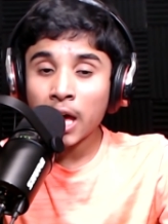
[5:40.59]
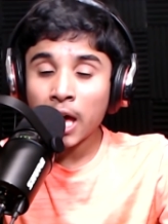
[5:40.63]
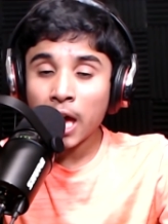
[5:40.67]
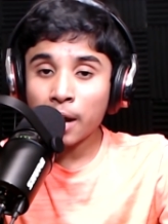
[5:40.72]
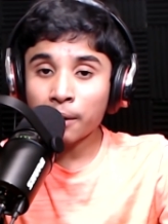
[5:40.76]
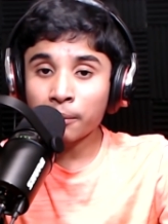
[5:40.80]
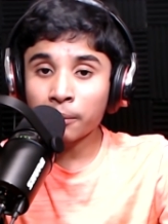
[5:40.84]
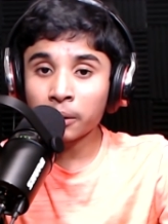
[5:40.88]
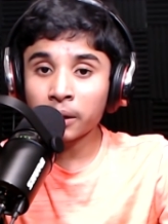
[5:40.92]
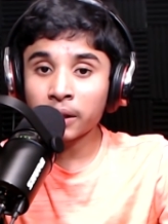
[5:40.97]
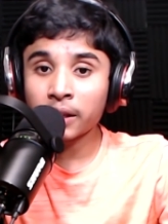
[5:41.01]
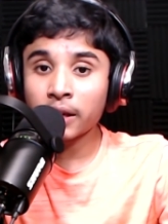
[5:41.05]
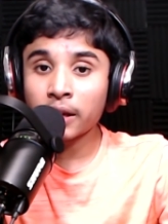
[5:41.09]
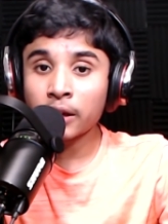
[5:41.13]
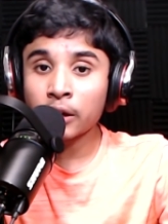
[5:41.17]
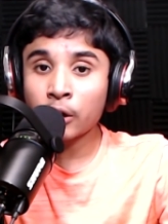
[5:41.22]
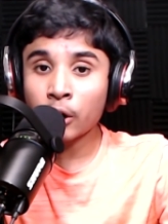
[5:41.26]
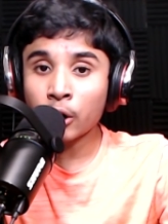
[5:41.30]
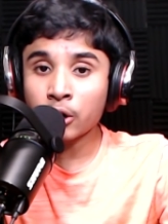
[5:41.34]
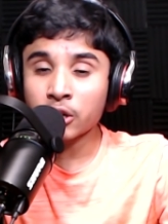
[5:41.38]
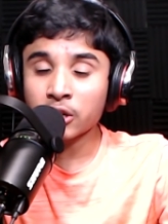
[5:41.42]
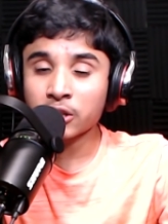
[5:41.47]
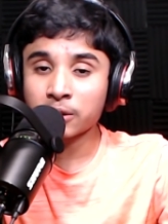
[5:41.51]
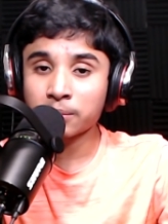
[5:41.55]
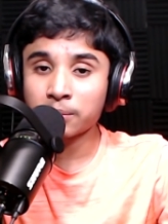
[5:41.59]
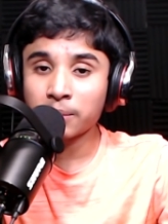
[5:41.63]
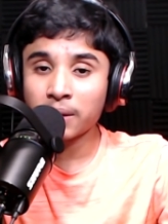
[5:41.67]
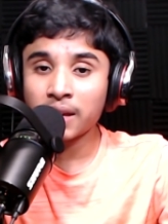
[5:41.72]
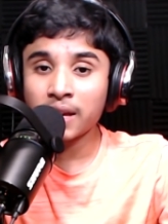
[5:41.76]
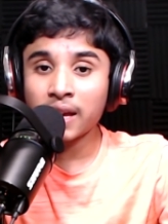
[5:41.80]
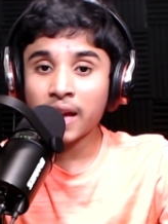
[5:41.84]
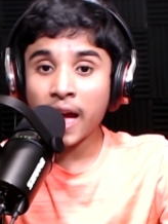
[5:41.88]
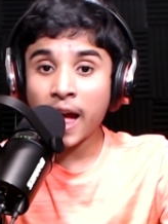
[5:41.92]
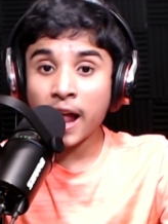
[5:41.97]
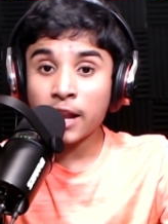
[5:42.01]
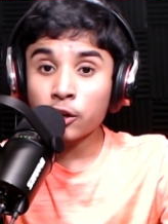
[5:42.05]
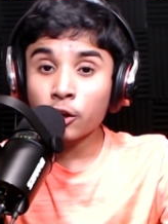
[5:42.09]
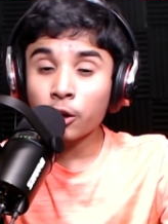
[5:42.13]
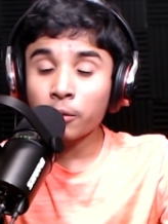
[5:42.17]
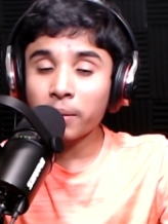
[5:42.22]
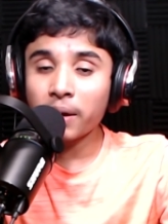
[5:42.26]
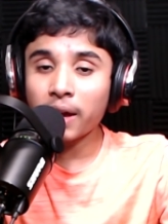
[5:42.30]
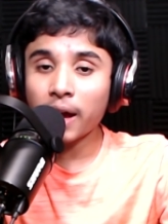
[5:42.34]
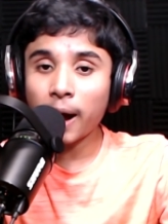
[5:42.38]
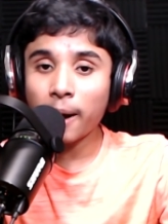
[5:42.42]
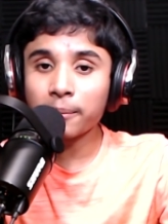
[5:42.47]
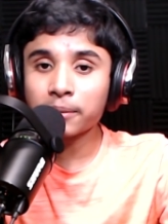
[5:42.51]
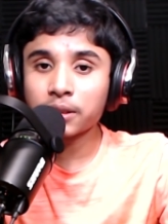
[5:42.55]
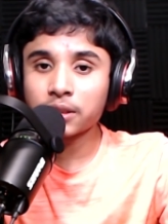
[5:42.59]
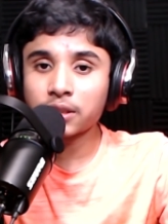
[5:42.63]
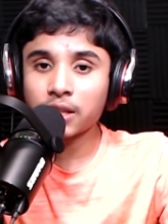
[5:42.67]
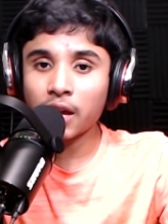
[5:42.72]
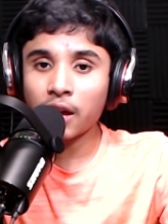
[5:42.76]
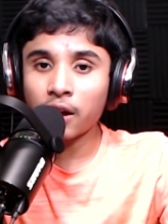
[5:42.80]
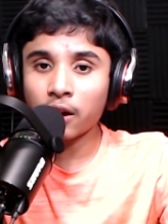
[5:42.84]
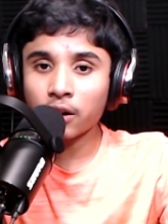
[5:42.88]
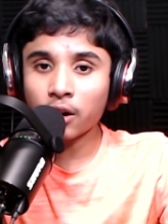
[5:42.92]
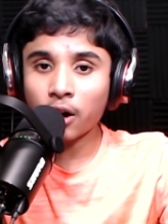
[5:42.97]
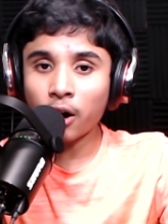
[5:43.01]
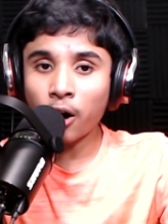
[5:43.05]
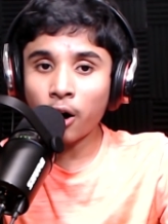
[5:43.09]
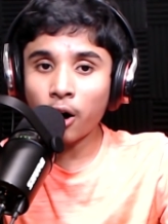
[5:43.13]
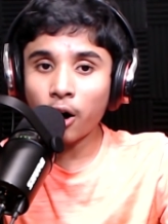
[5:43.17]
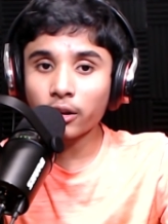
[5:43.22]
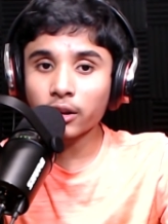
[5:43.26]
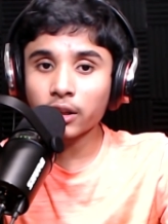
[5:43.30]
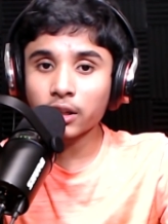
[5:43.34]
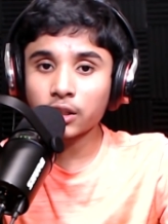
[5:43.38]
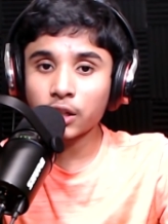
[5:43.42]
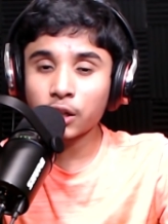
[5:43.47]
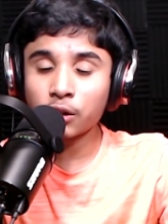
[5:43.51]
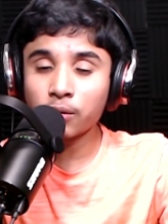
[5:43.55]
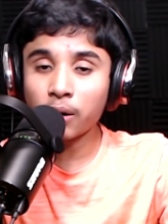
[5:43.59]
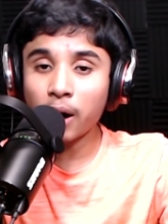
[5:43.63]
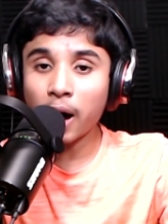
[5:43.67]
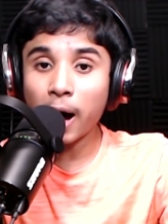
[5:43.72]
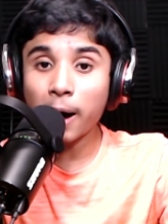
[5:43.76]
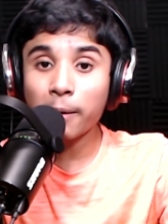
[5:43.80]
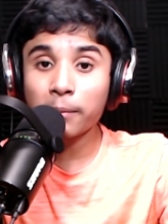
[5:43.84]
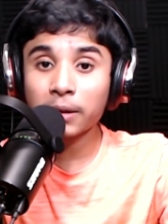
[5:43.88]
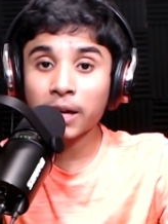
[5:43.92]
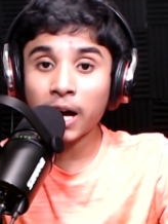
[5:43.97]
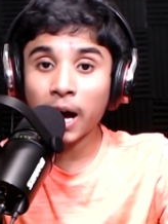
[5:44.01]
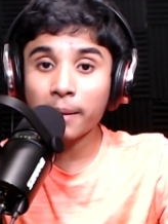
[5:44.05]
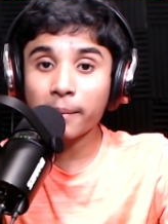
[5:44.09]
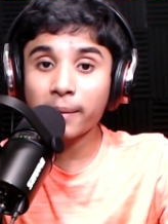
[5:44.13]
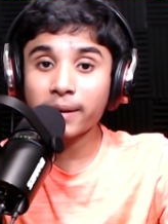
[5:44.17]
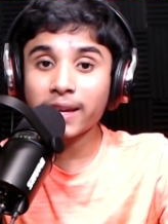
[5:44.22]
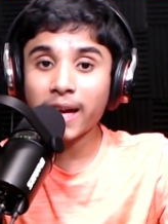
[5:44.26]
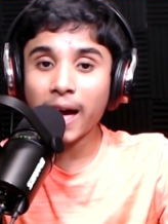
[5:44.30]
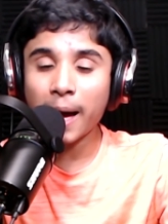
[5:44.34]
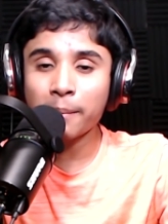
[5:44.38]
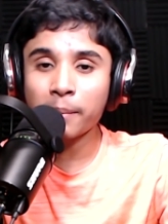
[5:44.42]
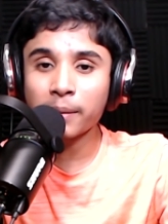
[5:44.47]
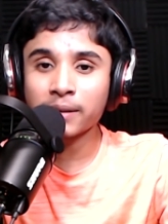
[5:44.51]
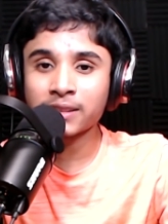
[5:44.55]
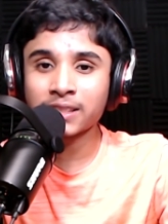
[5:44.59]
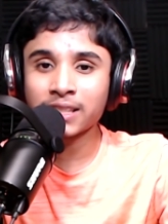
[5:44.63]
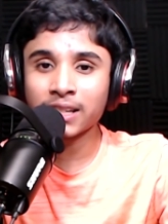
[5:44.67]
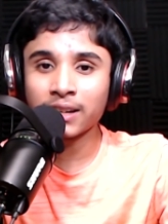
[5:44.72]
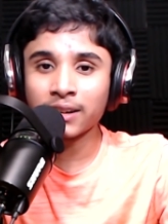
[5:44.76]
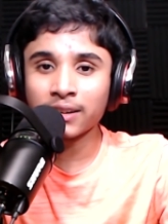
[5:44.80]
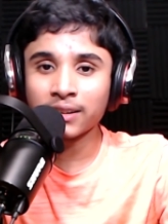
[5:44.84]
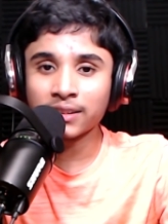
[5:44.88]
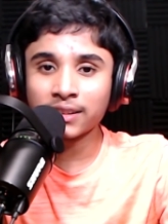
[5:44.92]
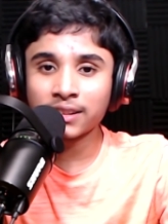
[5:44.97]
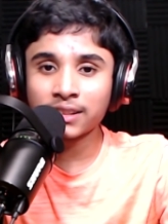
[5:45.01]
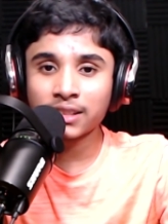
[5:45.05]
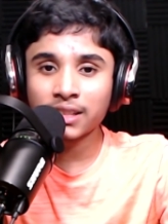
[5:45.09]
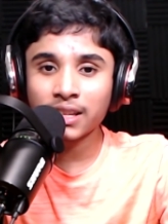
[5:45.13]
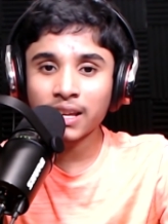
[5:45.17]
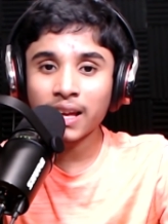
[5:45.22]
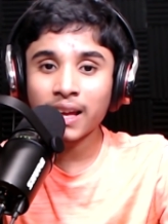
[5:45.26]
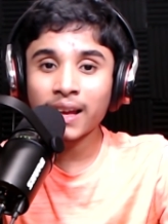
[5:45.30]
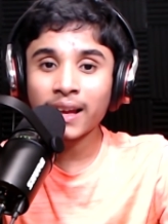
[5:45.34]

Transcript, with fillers: It really encourages me, and you'll be up to date on all the new upcoming episodes.